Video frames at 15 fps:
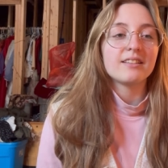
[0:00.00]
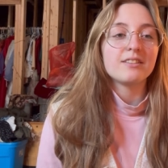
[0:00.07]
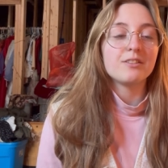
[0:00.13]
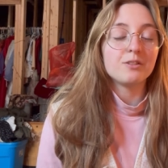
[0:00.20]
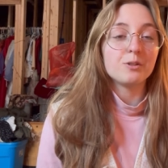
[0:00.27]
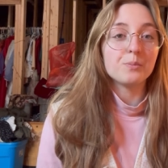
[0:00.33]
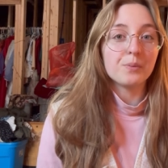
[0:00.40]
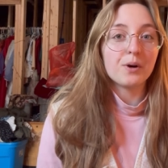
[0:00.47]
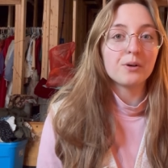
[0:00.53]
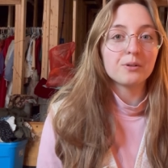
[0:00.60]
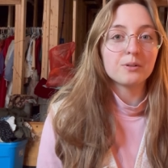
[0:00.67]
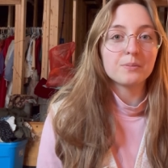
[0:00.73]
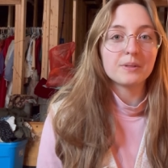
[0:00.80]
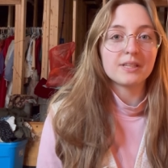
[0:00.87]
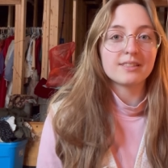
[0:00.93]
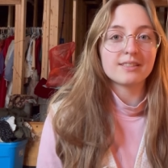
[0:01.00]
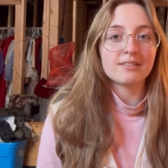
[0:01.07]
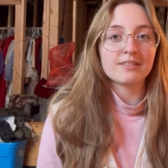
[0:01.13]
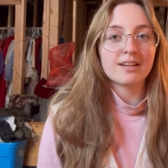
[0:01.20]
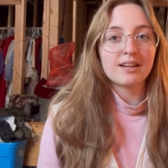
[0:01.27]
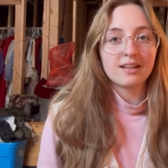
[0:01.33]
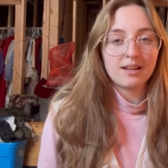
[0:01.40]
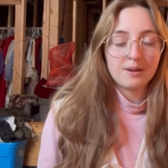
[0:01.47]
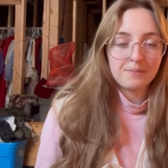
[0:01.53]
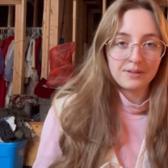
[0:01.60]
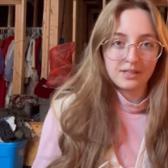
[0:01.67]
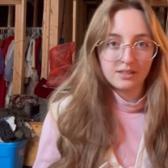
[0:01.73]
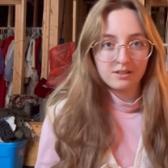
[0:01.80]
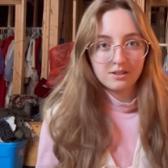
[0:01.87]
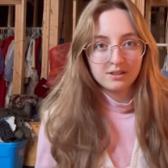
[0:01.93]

to do both because I was kind of hemming and